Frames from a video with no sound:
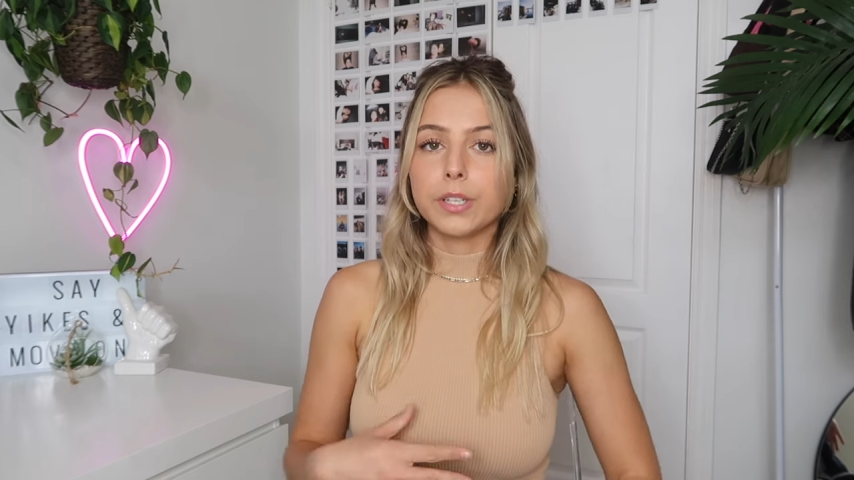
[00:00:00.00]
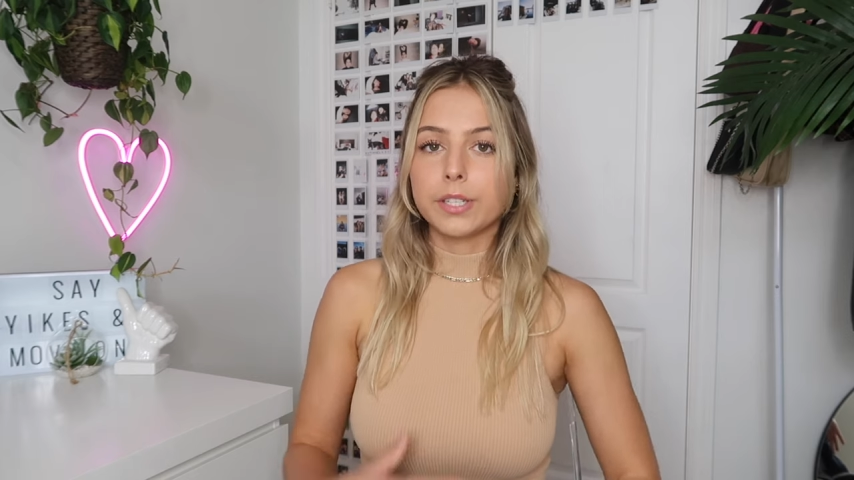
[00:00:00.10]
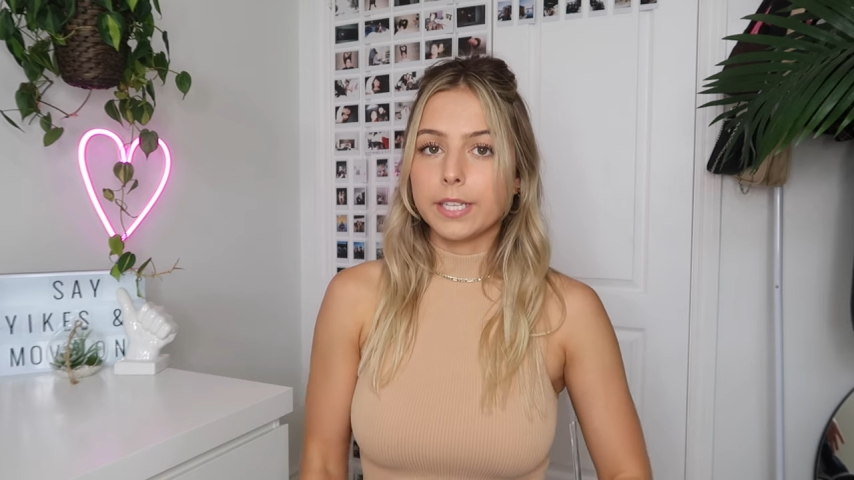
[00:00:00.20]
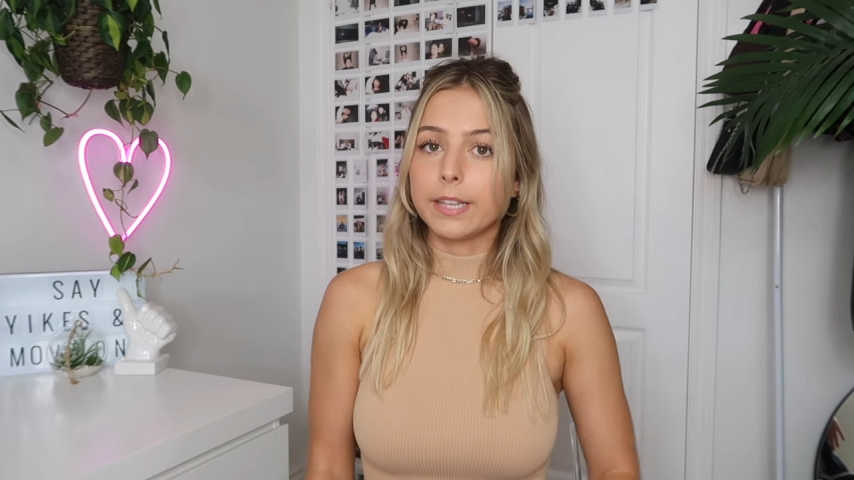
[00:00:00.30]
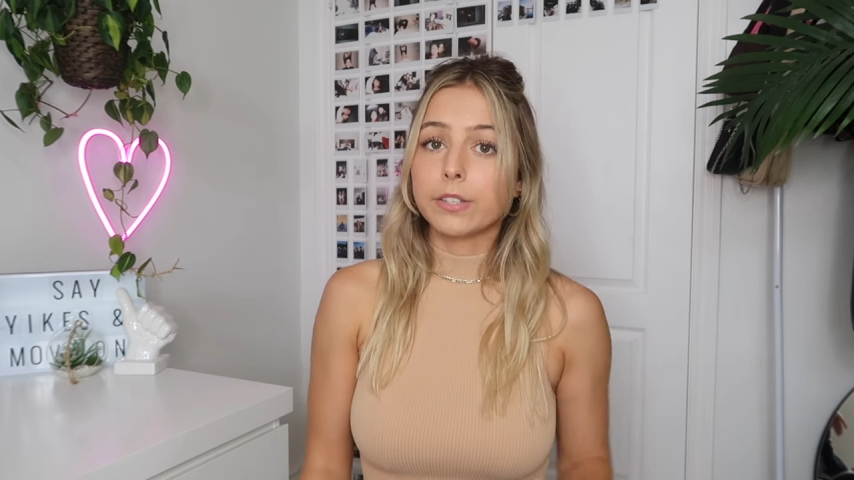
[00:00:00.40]
can
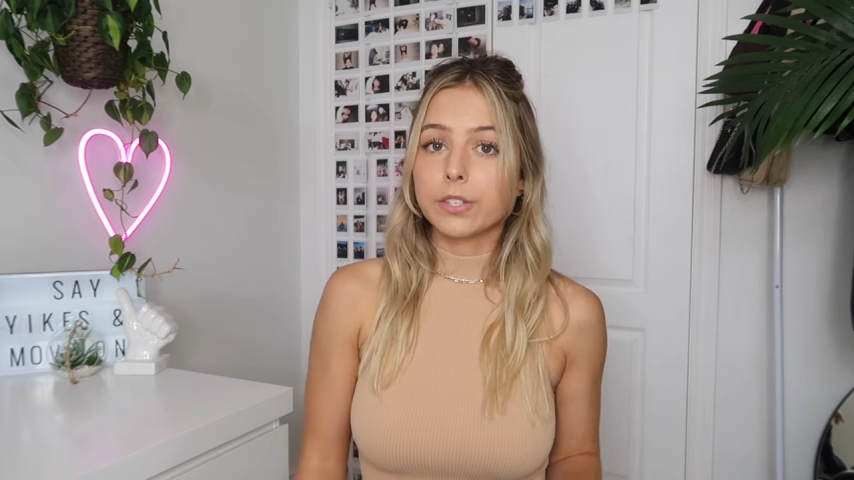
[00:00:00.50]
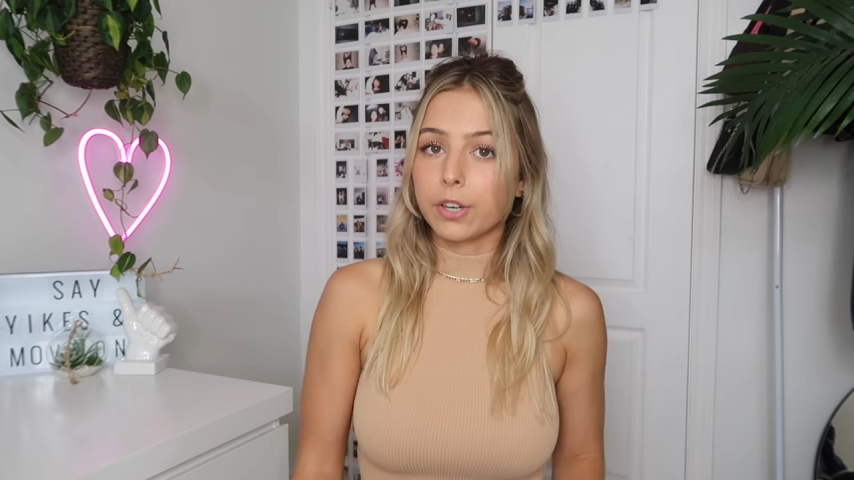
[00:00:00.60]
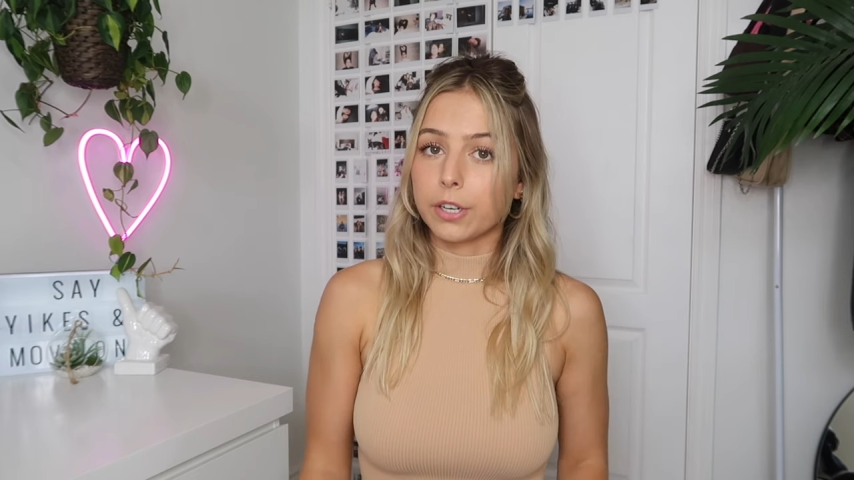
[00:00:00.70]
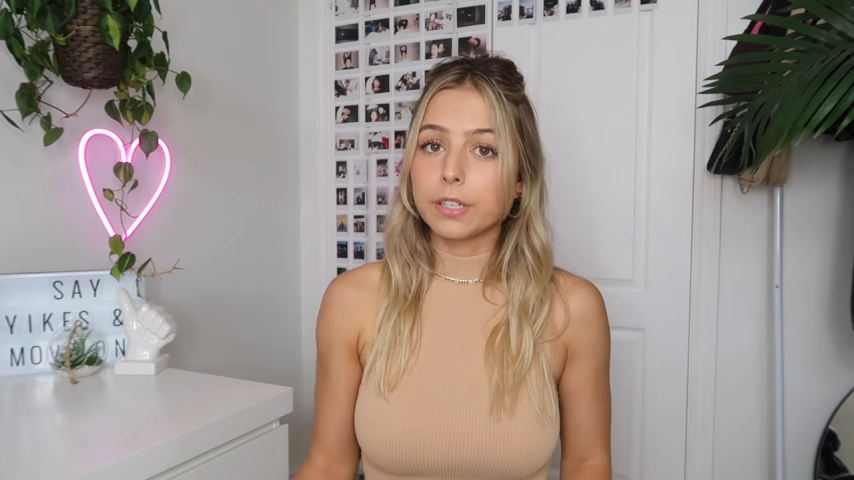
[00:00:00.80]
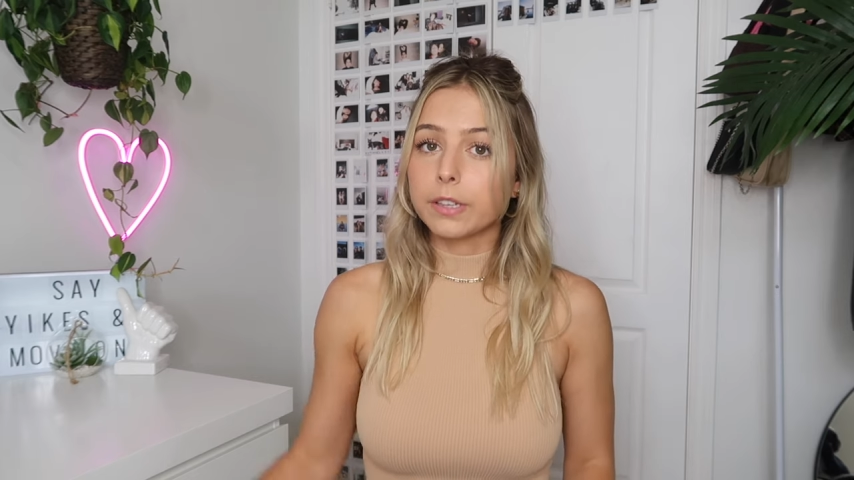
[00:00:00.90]
see the
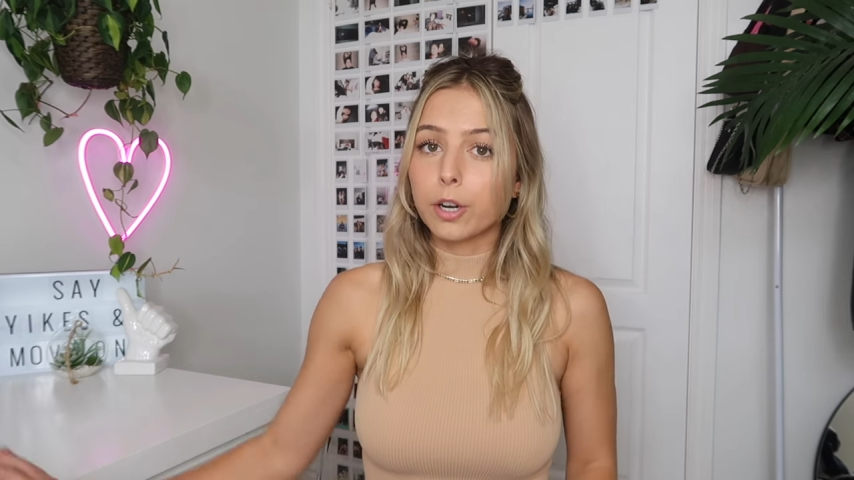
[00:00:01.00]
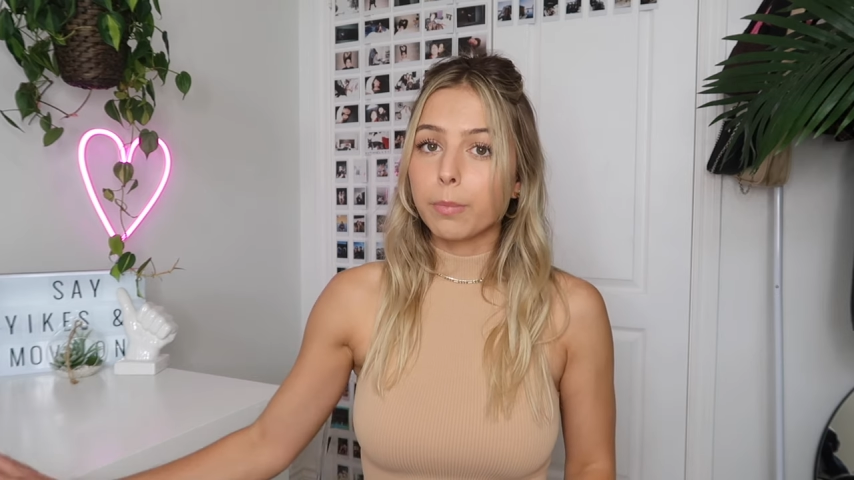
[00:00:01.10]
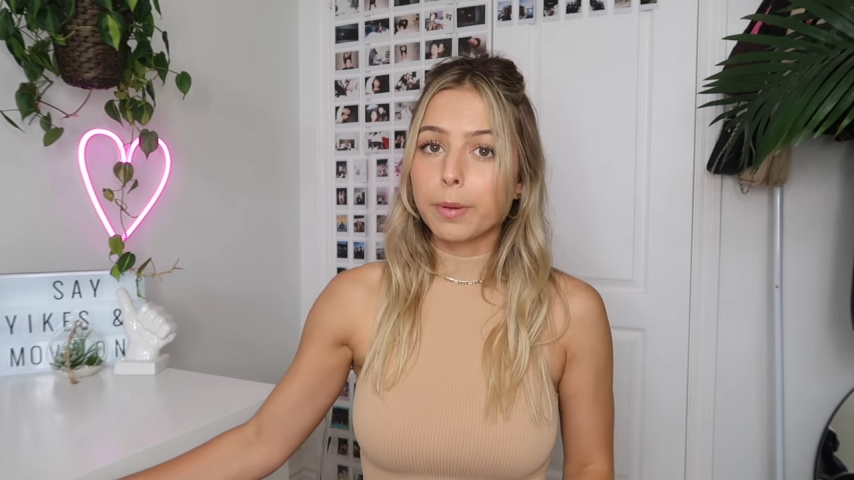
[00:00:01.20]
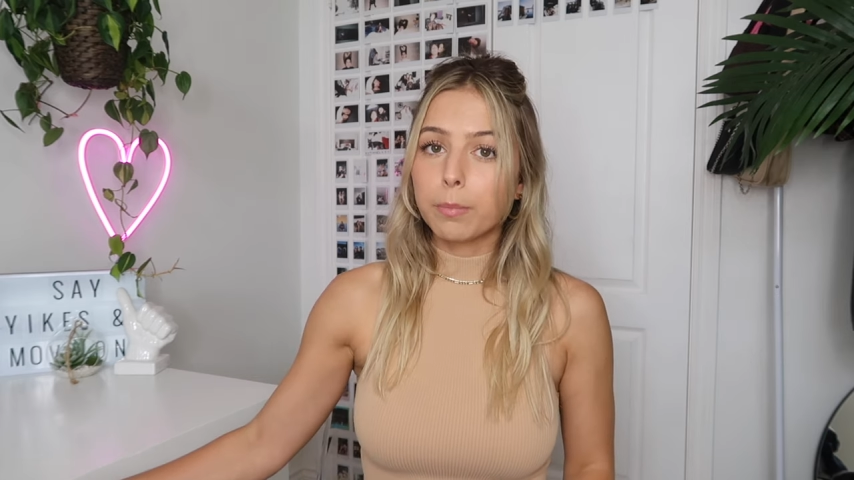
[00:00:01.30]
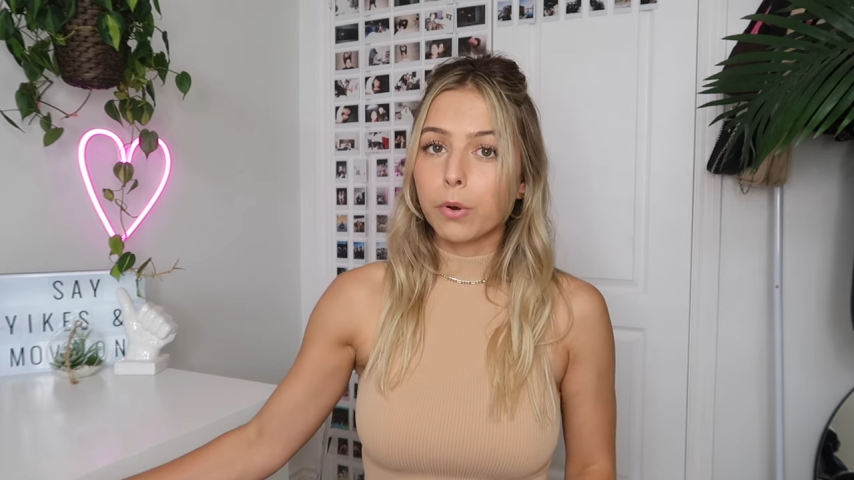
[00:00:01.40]
skirt a little
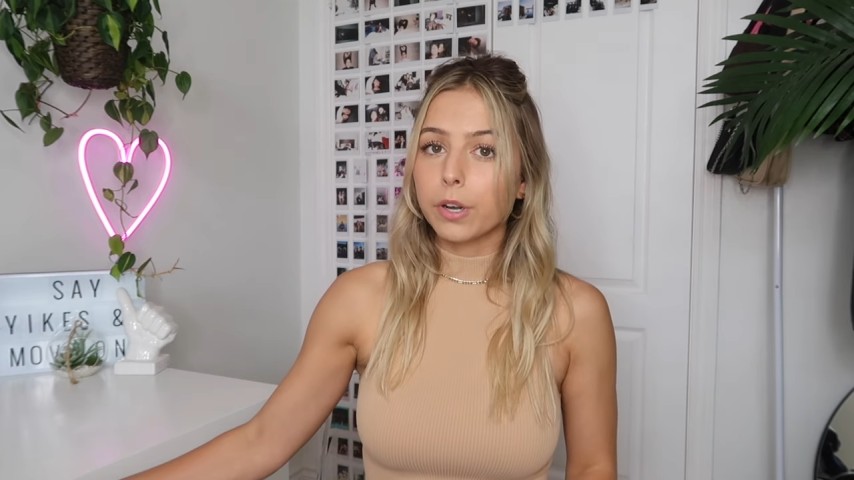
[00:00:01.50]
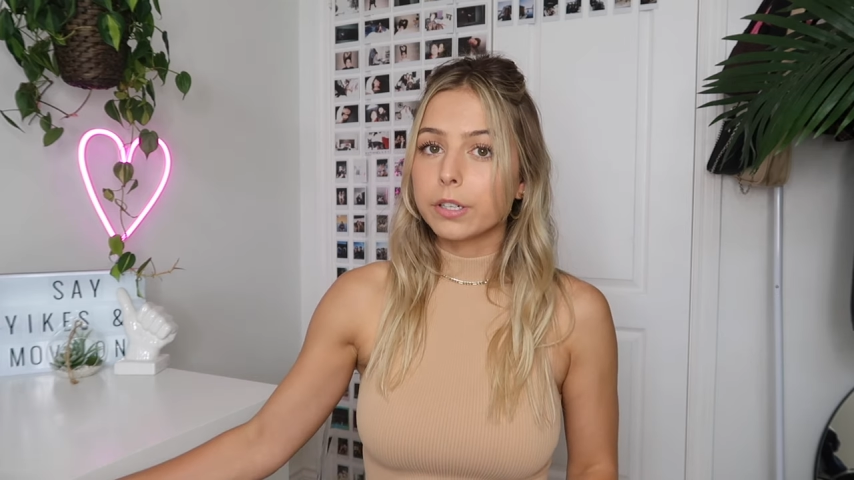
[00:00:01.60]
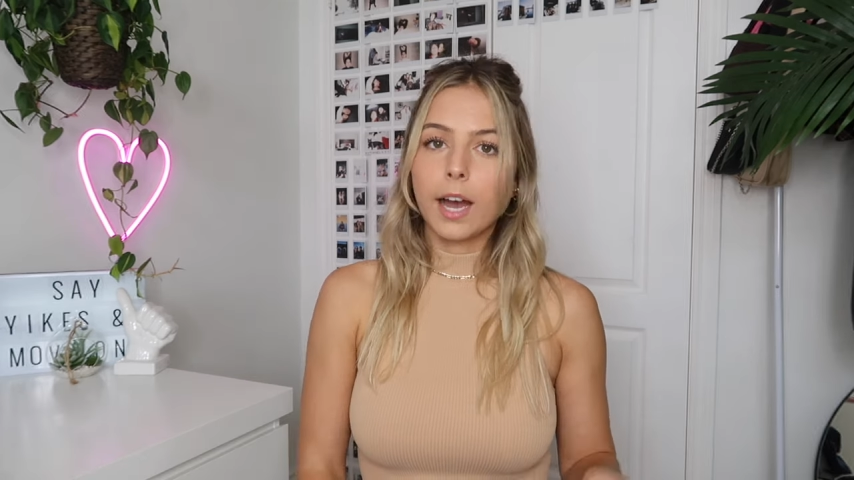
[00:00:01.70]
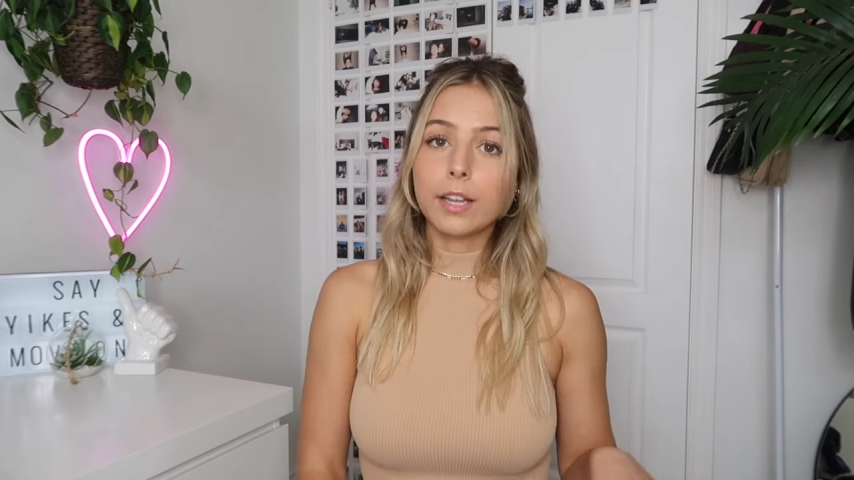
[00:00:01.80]
bit more.